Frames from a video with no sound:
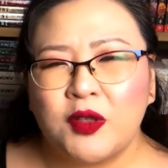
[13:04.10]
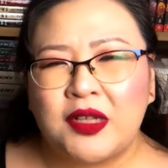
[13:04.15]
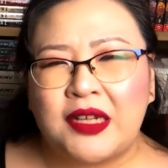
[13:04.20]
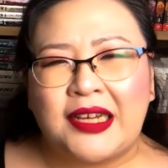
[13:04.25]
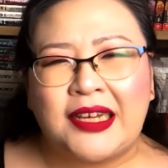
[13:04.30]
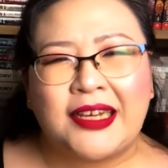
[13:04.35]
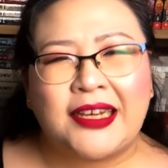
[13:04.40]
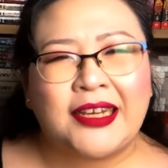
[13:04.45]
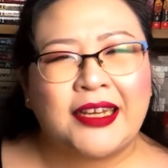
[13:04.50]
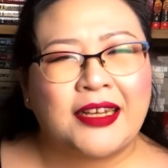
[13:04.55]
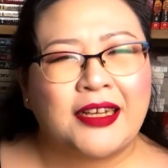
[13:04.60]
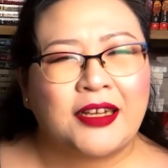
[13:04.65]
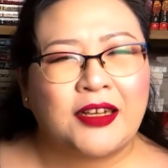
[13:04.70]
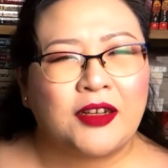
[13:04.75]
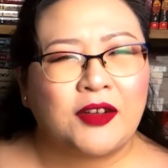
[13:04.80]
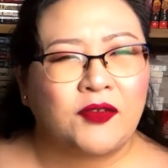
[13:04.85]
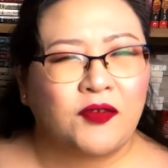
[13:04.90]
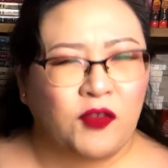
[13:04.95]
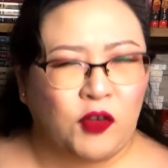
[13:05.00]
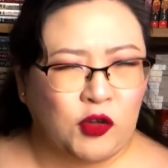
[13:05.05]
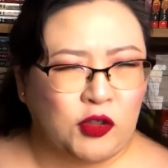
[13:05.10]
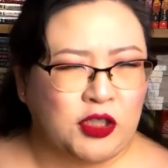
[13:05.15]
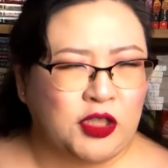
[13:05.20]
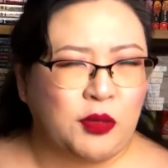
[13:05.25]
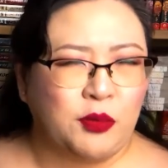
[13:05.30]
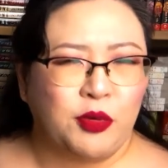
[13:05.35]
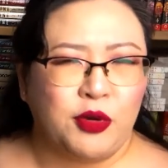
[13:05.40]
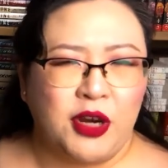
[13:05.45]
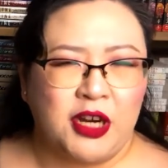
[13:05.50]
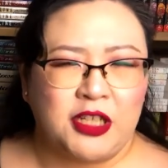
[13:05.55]
like first
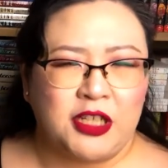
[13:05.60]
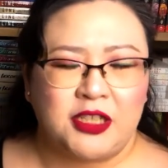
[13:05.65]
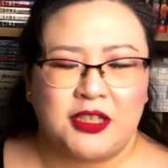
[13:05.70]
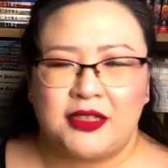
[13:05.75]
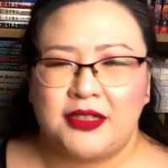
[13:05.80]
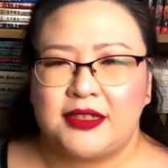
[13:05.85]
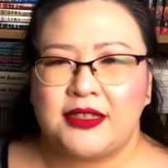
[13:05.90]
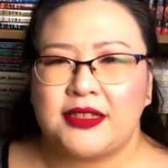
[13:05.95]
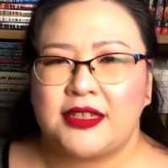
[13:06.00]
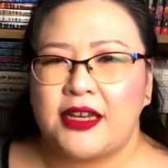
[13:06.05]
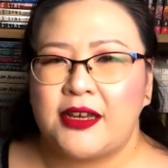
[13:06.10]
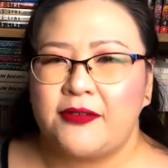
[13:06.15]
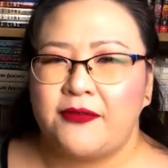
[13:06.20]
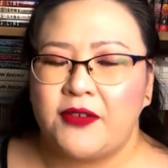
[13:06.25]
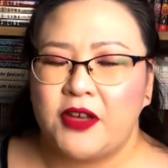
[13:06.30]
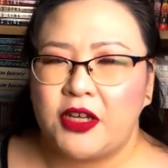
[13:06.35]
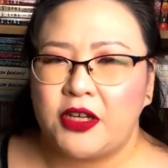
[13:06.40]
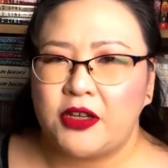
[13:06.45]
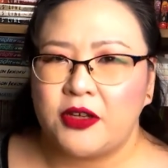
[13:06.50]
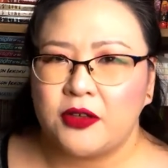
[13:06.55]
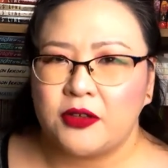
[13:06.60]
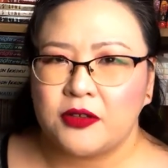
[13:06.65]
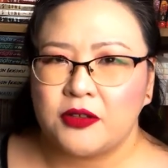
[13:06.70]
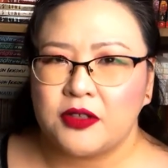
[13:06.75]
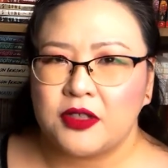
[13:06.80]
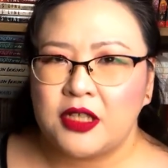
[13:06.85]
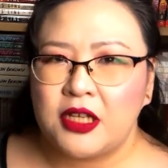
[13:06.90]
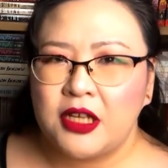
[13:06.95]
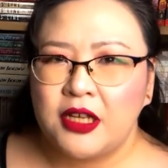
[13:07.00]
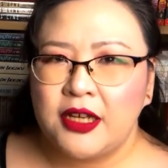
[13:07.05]
impressions type
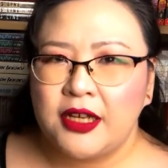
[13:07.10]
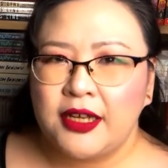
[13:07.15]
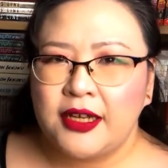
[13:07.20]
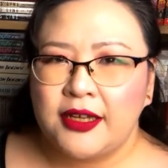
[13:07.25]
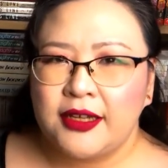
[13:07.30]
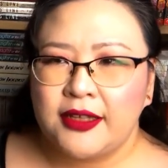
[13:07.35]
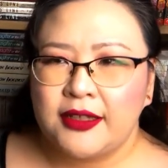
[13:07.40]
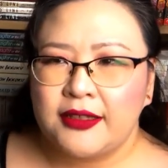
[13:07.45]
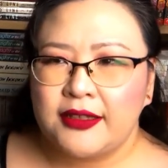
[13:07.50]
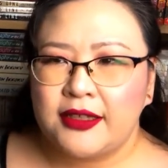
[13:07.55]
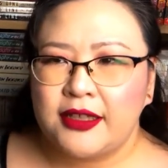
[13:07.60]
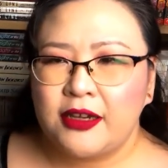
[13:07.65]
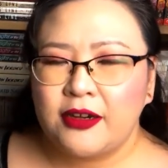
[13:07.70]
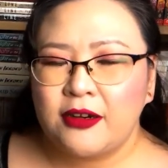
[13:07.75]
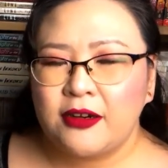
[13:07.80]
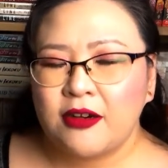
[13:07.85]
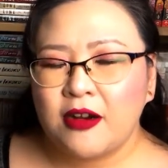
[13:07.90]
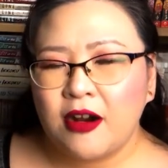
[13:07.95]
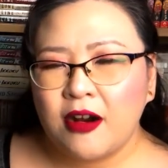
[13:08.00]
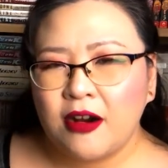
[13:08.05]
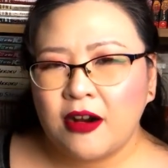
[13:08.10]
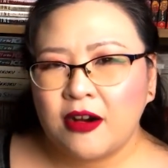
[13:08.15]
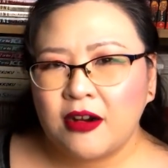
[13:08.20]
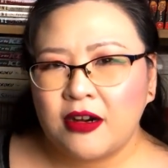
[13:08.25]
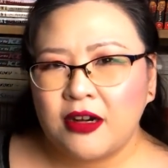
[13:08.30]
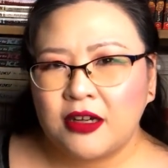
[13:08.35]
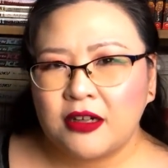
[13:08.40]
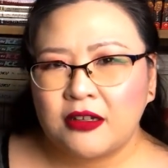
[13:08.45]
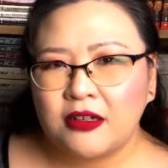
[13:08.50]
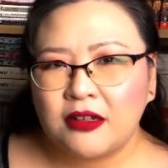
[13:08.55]
videos. There
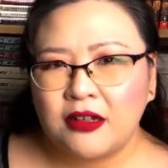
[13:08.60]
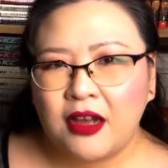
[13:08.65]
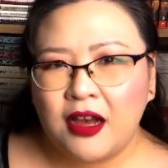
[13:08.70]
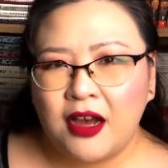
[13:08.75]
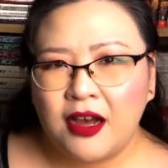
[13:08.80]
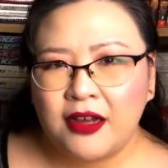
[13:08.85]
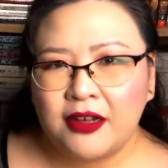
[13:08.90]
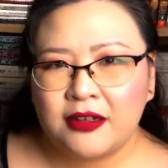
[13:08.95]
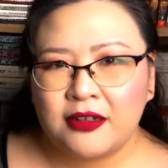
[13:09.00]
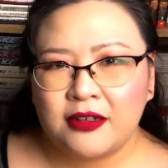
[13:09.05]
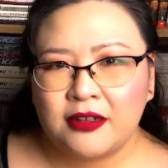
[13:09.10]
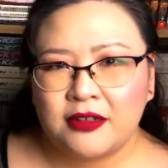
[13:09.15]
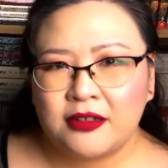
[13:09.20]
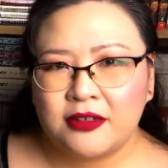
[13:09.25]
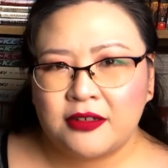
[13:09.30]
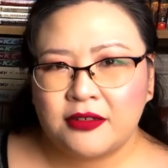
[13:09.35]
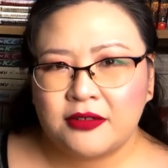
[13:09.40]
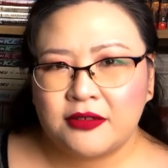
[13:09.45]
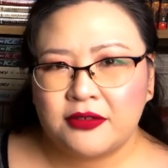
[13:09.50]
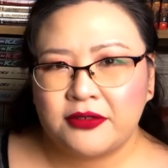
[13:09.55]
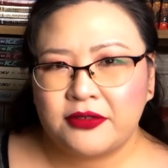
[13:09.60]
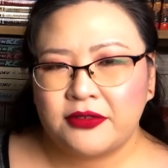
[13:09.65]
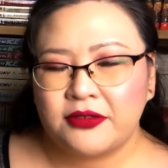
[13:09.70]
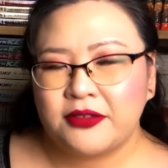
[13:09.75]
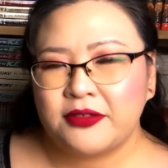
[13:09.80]
are a lot of